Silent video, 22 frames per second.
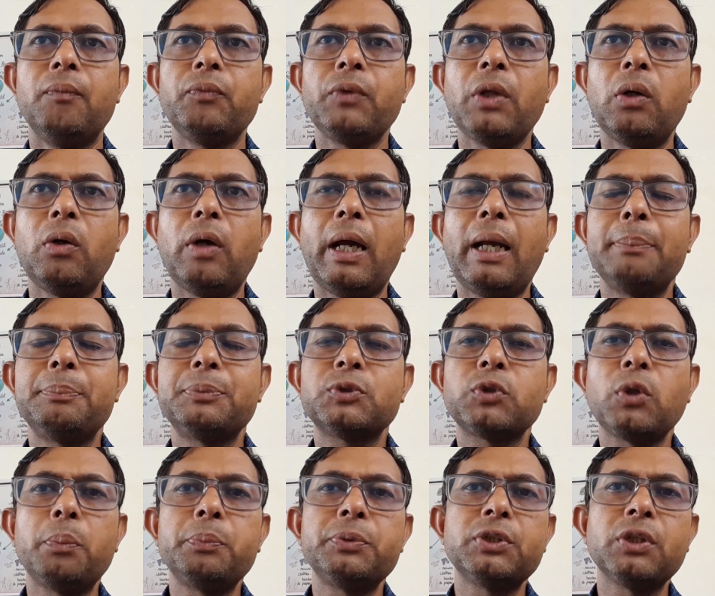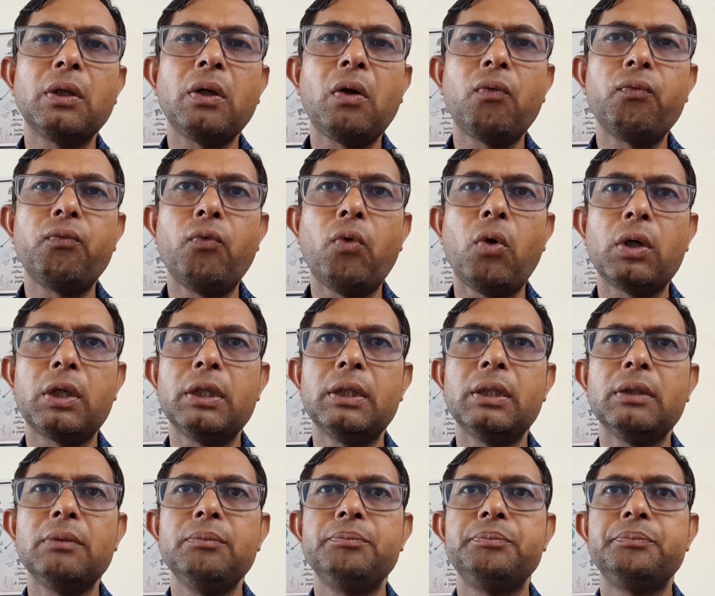Now absorption of
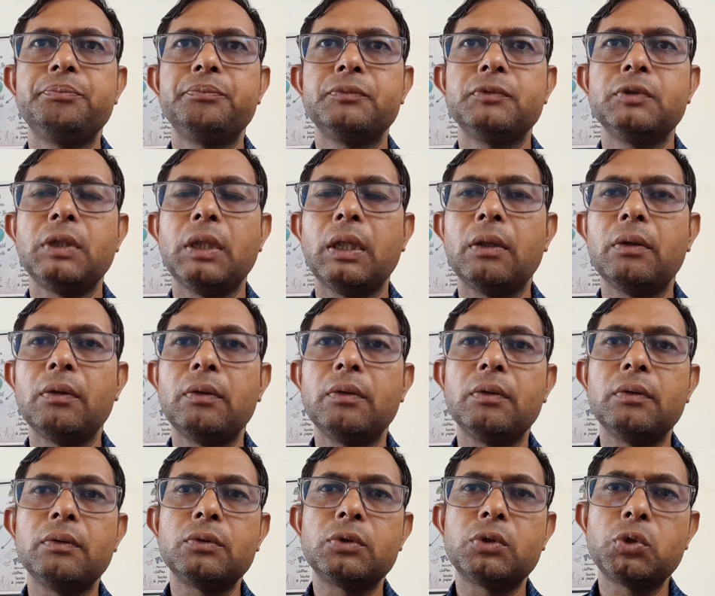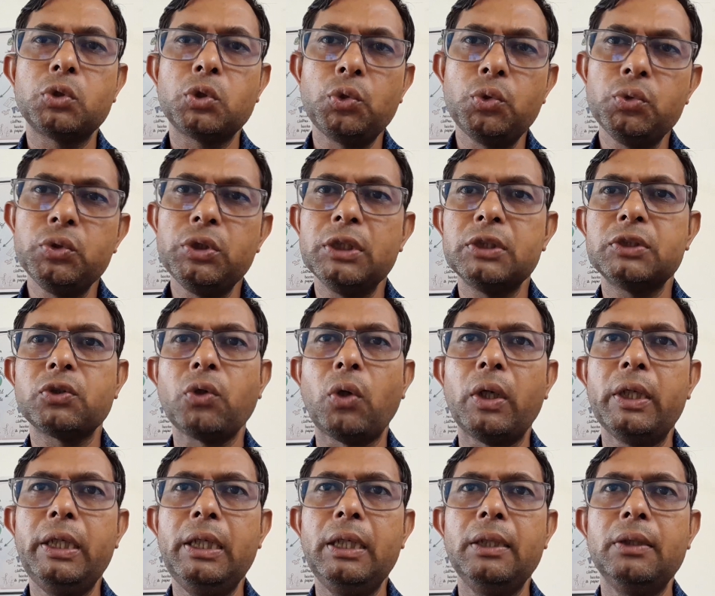water through the
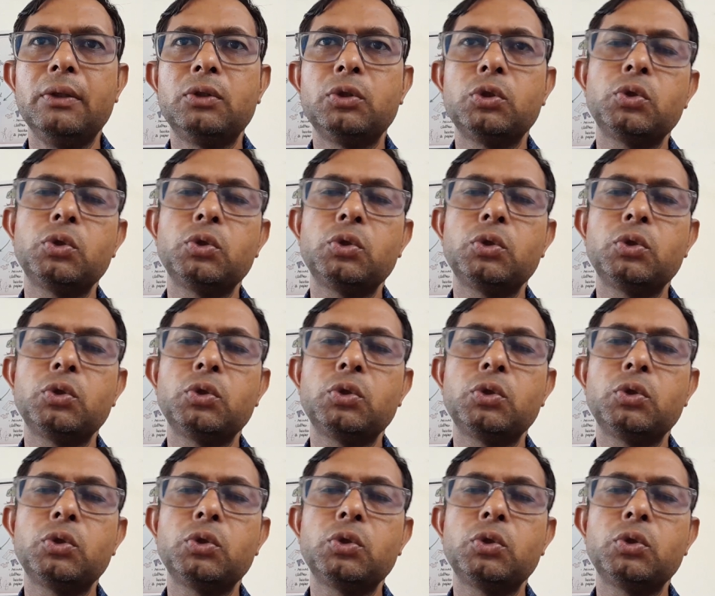soil